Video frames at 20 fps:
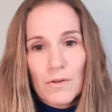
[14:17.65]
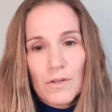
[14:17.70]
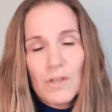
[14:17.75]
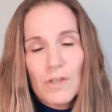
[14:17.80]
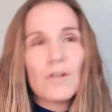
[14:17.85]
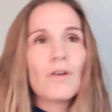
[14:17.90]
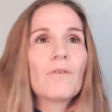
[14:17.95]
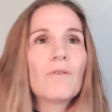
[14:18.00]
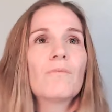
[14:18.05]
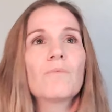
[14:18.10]

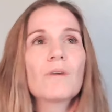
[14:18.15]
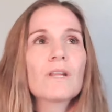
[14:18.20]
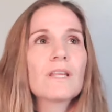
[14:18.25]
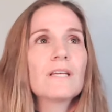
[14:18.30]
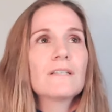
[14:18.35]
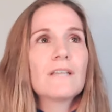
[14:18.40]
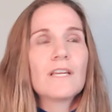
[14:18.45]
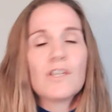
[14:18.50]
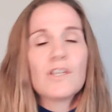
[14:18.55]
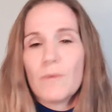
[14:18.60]
you know, what do they
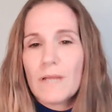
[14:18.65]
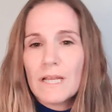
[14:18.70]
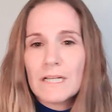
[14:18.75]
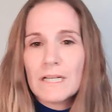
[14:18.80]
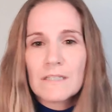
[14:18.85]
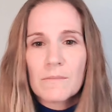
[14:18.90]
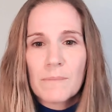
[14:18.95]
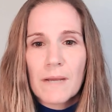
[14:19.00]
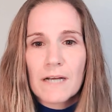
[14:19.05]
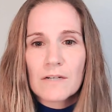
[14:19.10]
say? You
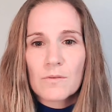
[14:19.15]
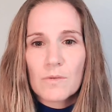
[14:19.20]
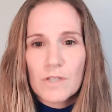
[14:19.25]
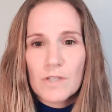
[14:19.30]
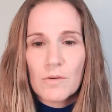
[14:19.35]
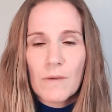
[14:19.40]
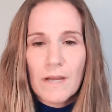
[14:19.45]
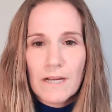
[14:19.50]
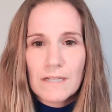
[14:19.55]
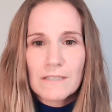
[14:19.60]
inspect what
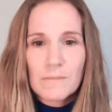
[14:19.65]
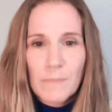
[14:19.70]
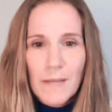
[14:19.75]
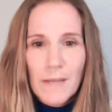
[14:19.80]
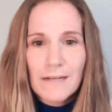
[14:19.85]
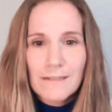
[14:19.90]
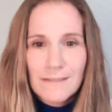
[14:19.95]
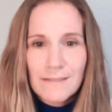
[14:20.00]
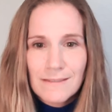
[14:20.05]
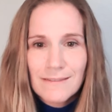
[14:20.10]
you
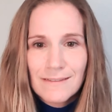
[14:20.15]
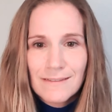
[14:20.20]
expect.